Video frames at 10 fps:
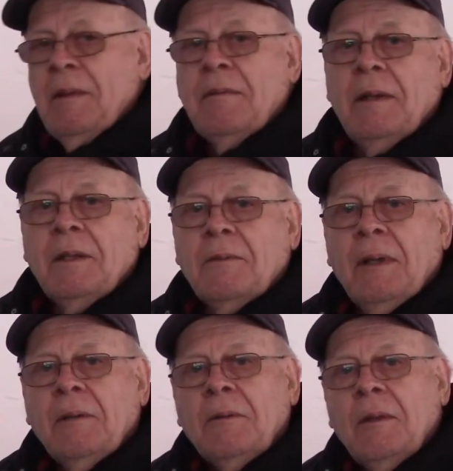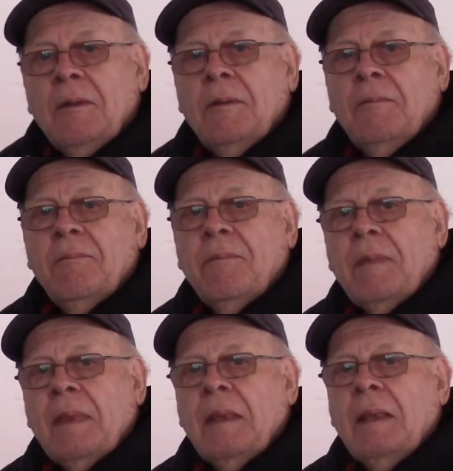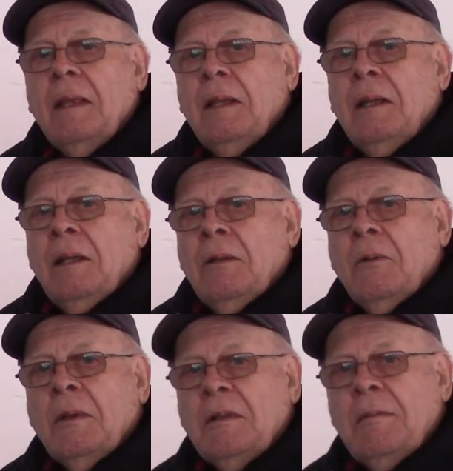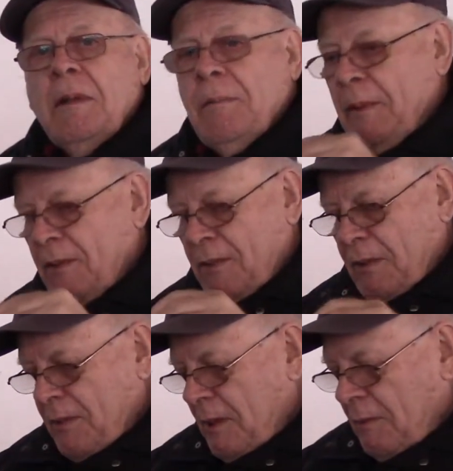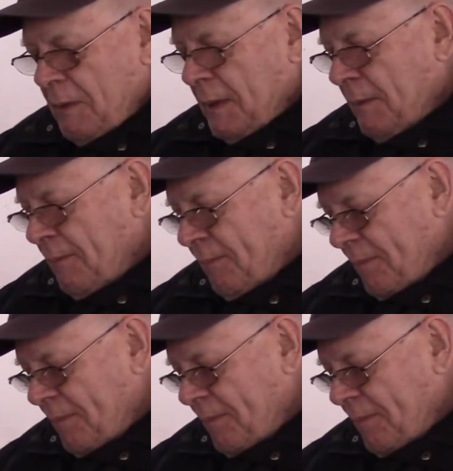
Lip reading: been running around doing a little bit of business and everything.